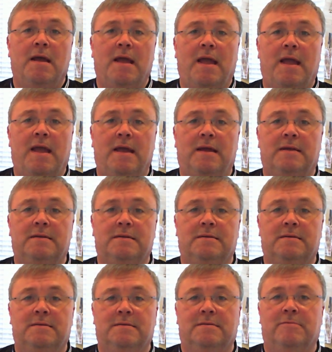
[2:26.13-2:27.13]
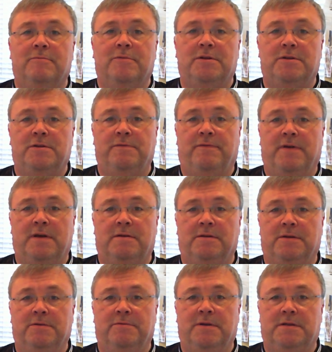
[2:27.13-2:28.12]
And when you
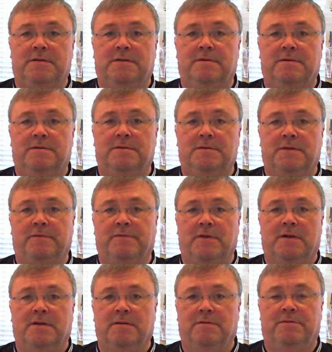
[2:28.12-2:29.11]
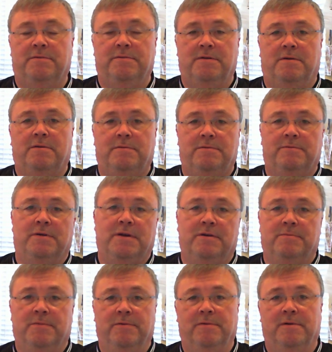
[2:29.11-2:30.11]
file your returns, you've got to go through the whole
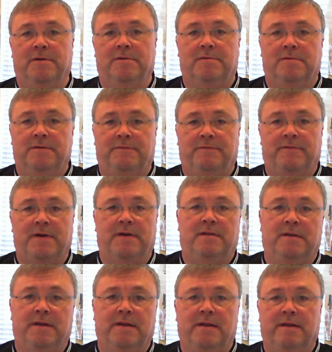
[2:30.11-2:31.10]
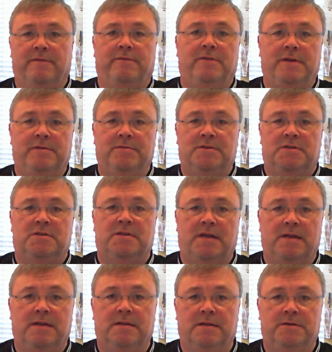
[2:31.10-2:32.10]
rigmarole of filing every
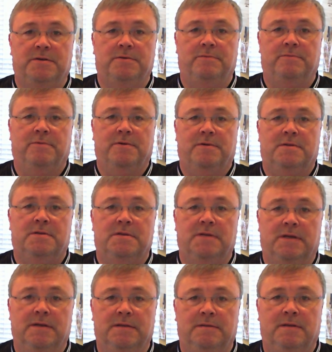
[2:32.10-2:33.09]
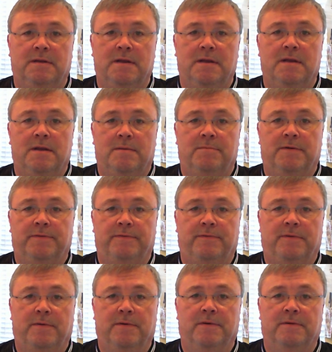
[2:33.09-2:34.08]
state that you worked in
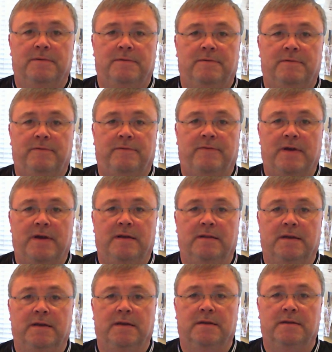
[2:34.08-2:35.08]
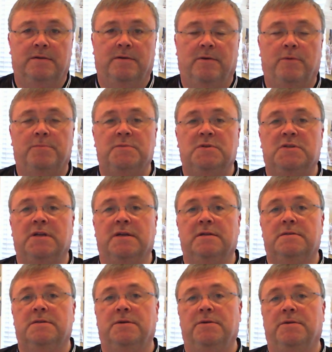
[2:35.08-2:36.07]
before filing in the home
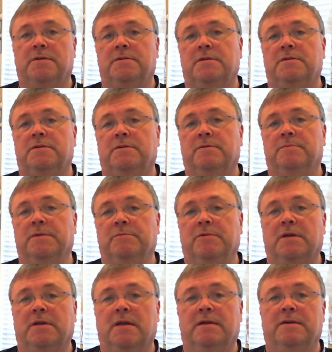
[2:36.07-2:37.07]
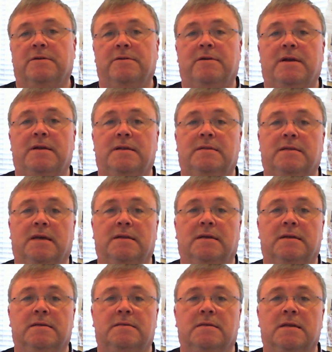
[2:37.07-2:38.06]
state, so you can determine what kind of credit that
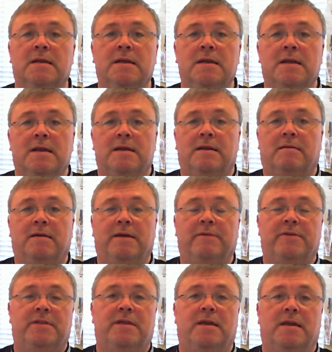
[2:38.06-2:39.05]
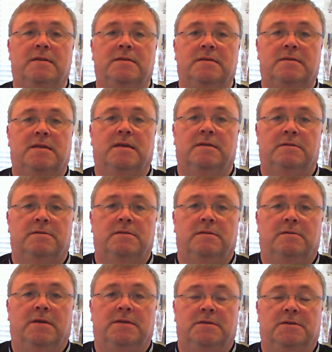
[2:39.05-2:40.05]
is. Now, everything I
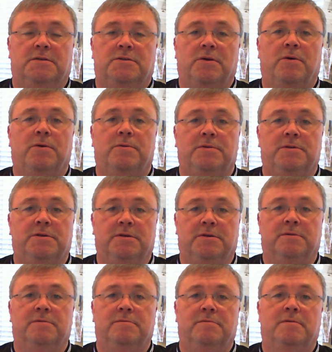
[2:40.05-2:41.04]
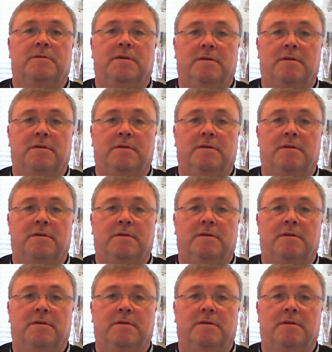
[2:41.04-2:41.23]
just told you